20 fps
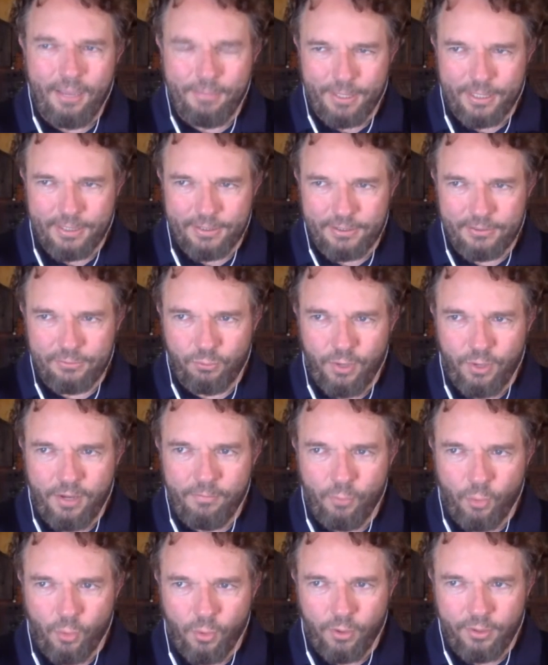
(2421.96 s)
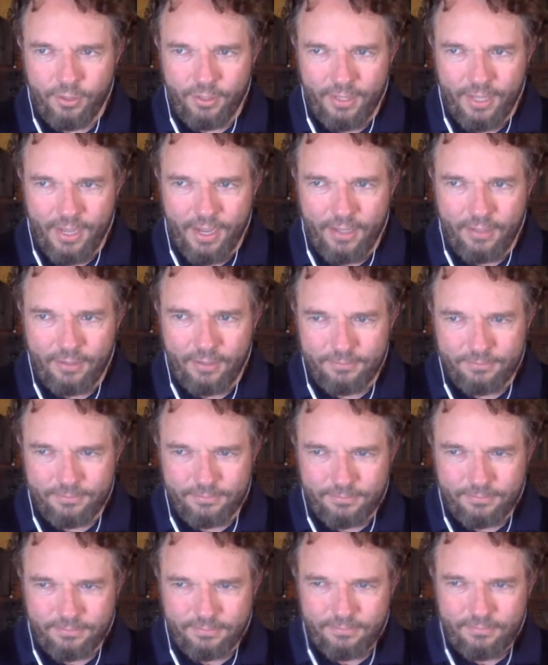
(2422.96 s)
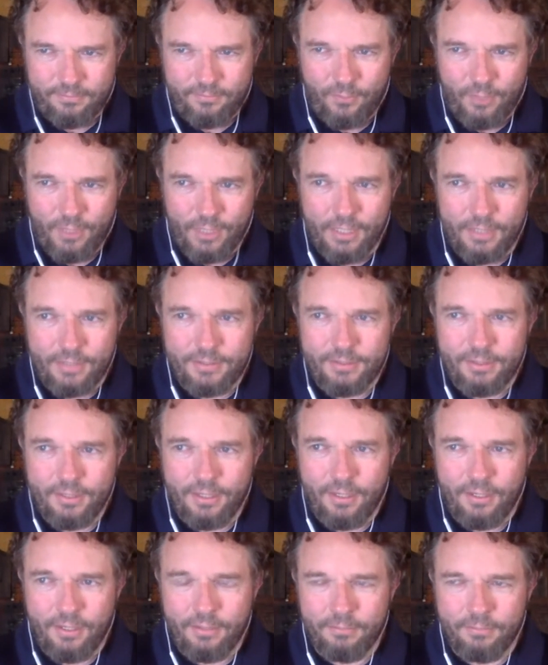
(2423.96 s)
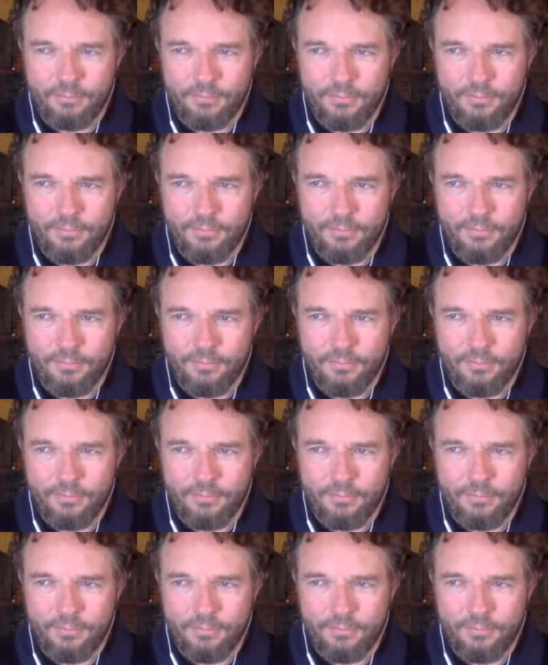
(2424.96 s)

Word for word: because it's way more than that. It's uh